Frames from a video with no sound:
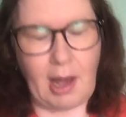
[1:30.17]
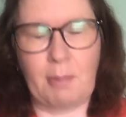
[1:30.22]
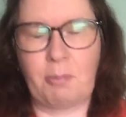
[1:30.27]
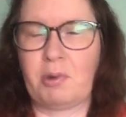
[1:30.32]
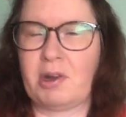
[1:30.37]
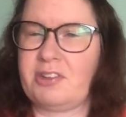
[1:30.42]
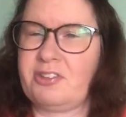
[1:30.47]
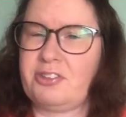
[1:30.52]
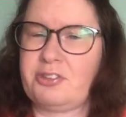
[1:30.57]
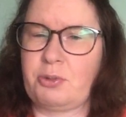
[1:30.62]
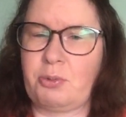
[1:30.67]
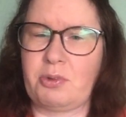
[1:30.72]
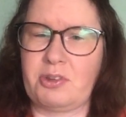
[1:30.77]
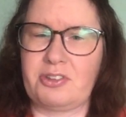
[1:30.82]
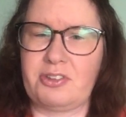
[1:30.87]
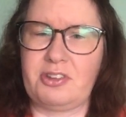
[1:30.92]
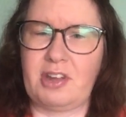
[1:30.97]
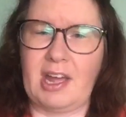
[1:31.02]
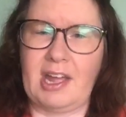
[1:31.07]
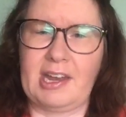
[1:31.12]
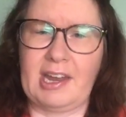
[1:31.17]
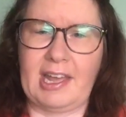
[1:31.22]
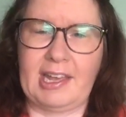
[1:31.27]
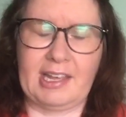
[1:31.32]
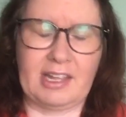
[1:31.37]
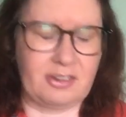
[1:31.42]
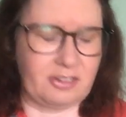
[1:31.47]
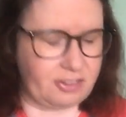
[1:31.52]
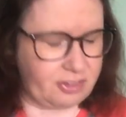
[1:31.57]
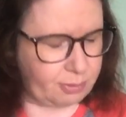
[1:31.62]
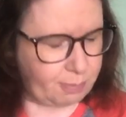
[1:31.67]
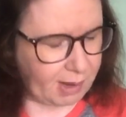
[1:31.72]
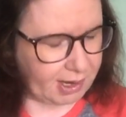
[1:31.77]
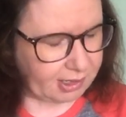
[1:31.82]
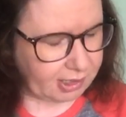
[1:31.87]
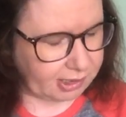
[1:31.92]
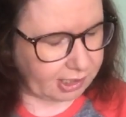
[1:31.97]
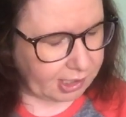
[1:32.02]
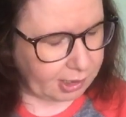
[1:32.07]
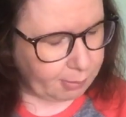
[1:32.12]
once school's done, I can spend
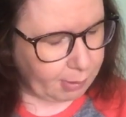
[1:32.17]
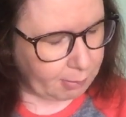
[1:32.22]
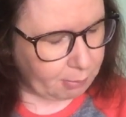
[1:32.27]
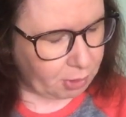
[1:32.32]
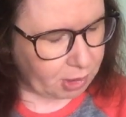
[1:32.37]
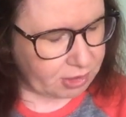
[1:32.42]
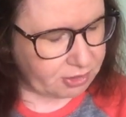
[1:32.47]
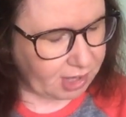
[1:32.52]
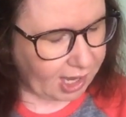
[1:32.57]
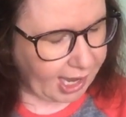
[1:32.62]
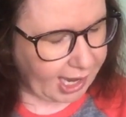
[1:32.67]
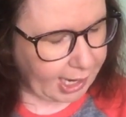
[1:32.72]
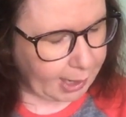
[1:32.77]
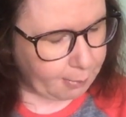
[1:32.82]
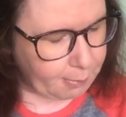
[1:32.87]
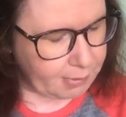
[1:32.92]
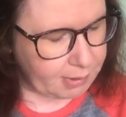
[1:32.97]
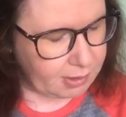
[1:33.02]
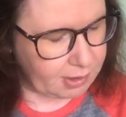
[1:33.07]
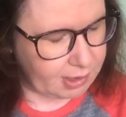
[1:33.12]
a little bit more time